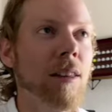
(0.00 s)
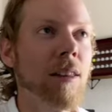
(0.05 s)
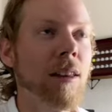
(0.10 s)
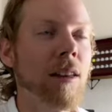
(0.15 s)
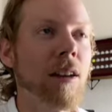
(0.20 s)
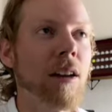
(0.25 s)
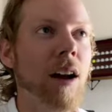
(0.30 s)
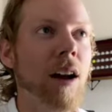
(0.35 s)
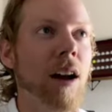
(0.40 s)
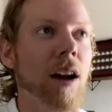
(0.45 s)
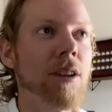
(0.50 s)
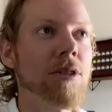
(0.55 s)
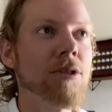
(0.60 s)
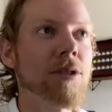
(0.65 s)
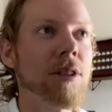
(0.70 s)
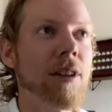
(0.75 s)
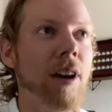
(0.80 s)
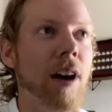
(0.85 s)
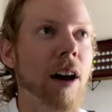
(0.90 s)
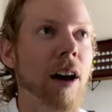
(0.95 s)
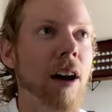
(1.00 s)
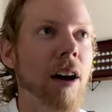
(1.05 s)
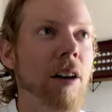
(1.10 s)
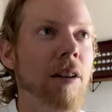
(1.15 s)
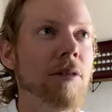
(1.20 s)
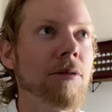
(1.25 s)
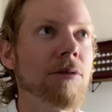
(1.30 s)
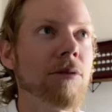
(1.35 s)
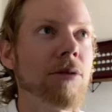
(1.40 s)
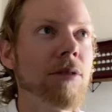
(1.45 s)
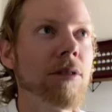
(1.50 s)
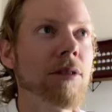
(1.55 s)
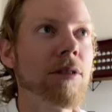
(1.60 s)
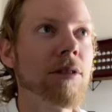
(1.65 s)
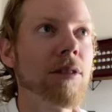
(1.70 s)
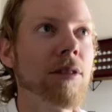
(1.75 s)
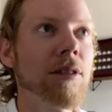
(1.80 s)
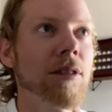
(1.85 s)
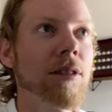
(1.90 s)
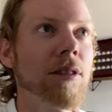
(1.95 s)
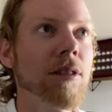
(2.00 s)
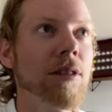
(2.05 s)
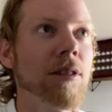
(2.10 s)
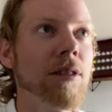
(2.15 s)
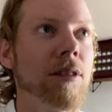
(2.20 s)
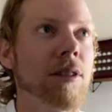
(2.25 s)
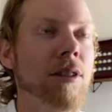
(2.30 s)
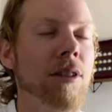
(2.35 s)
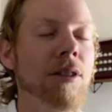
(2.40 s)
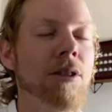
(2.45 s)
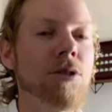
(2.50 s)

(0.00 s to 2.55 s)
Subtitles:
And I actually have the